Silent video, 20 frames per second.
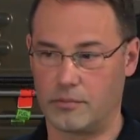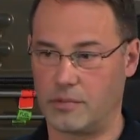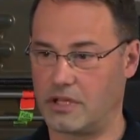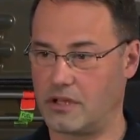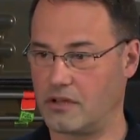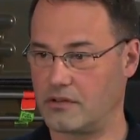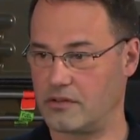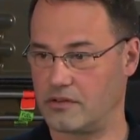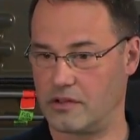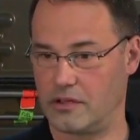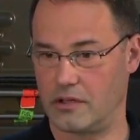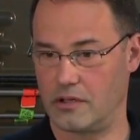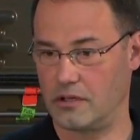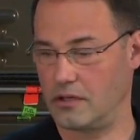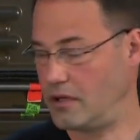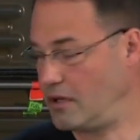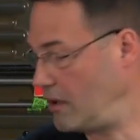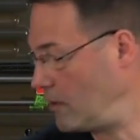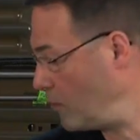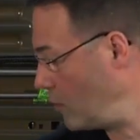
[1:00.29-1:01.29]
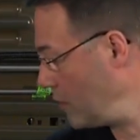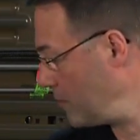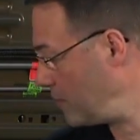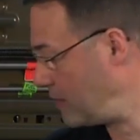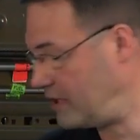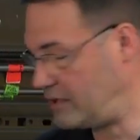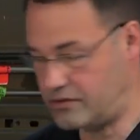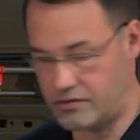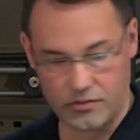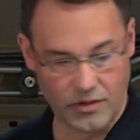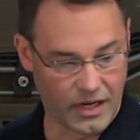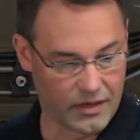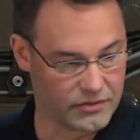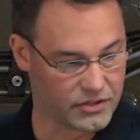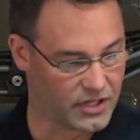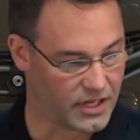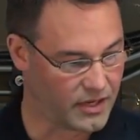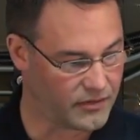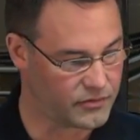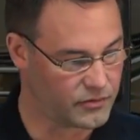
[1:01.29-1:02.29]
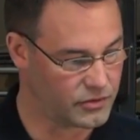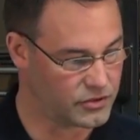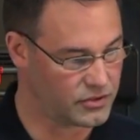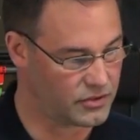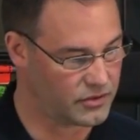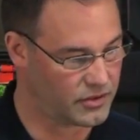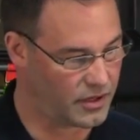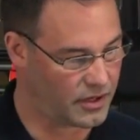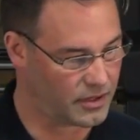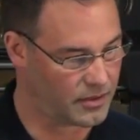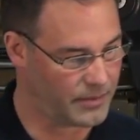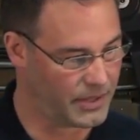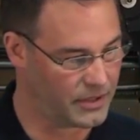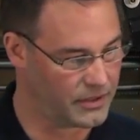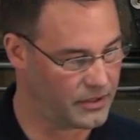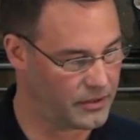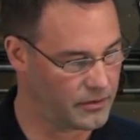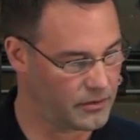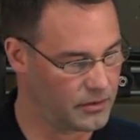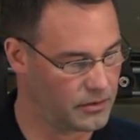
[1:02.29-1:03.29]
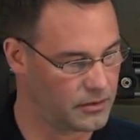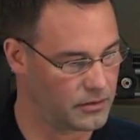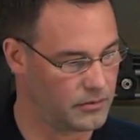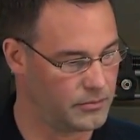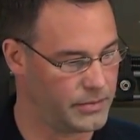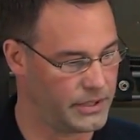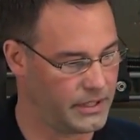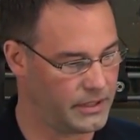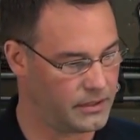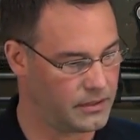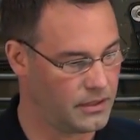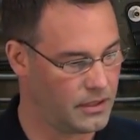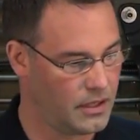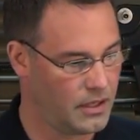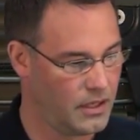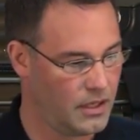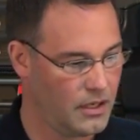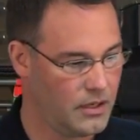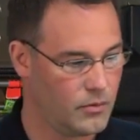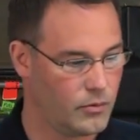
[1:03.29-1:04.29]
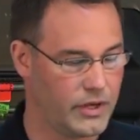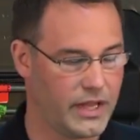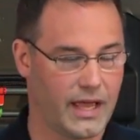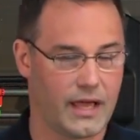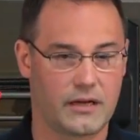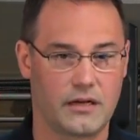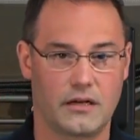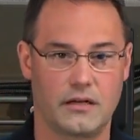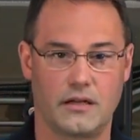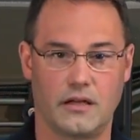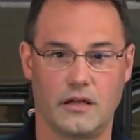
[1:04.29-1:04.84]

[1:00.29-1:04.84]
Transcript: because of the one-piece drive shaft, which I'll talk about here in a little bit. We added